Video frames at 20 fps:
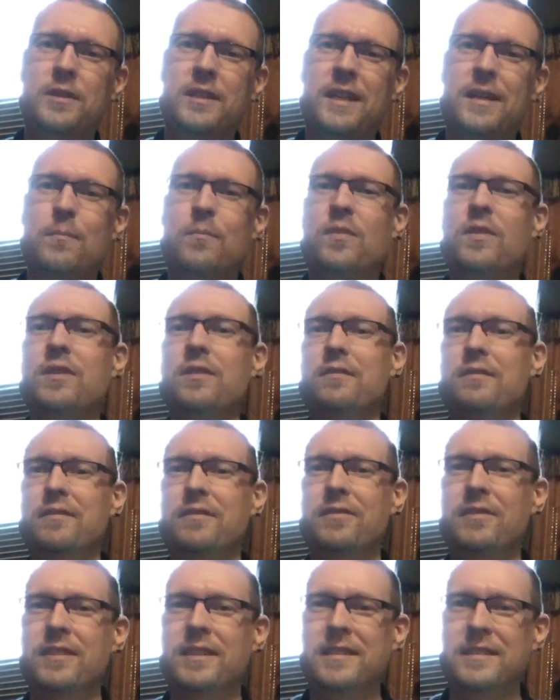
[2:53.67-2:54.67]
depth
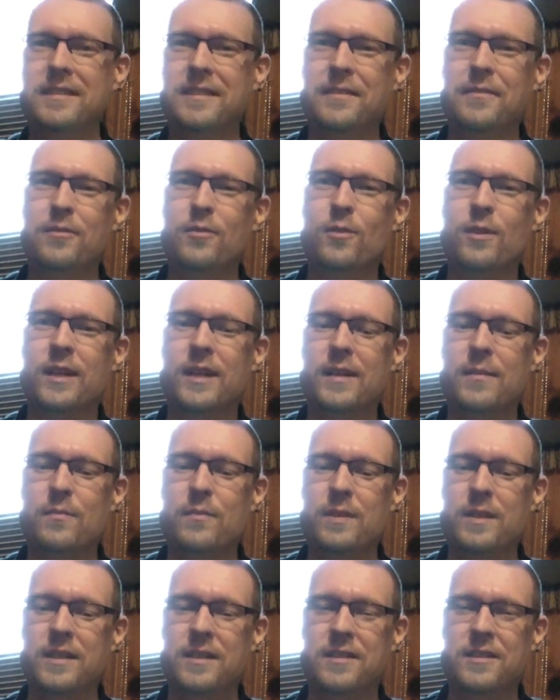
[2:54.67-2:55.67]
of what
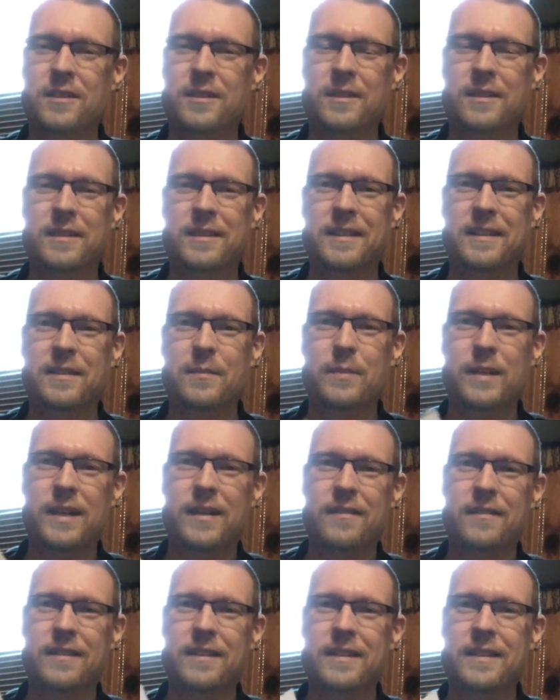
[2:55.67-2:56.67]
I'm talking
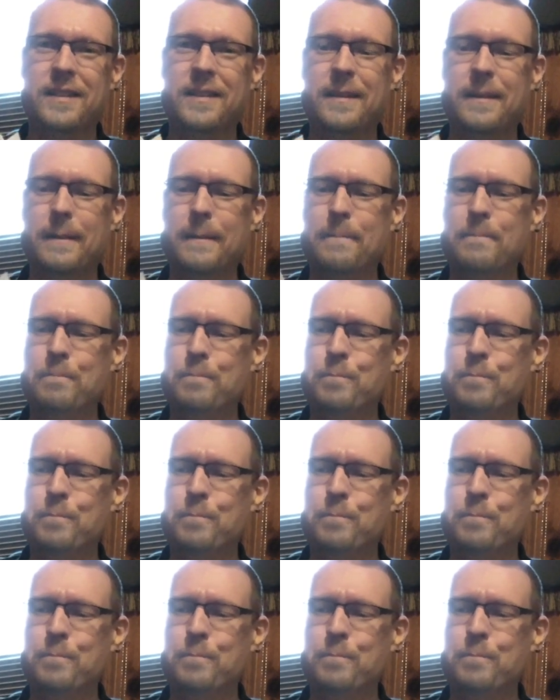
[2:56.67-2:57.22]
about in here.